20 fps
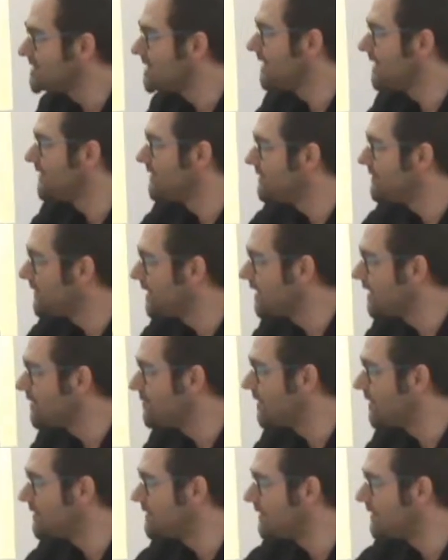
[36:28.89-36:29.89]
like let's
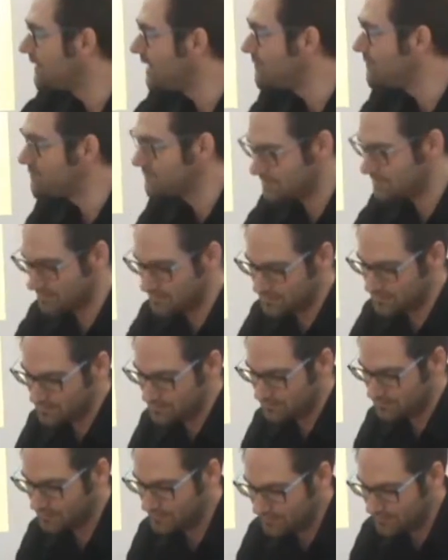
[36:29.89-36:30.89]
say think about the
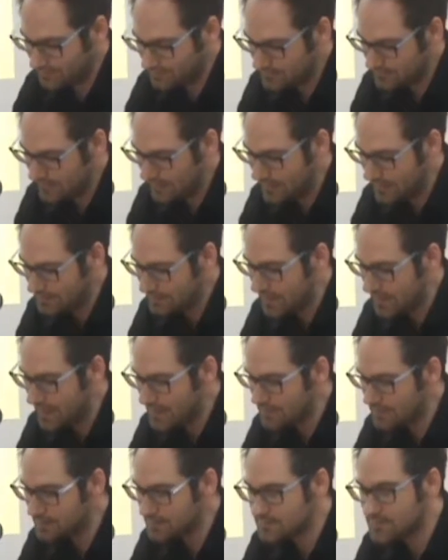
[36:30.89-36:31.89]
rupture in
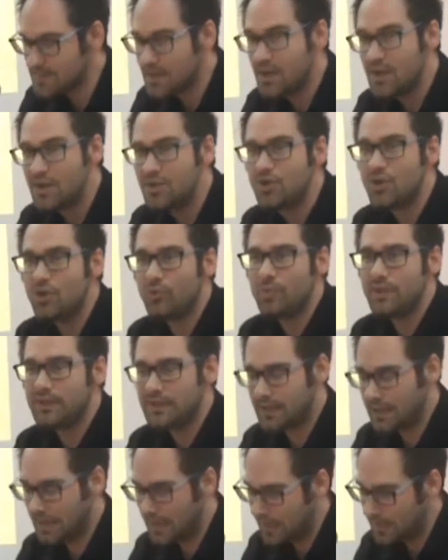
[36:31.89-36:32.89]
the late 80s,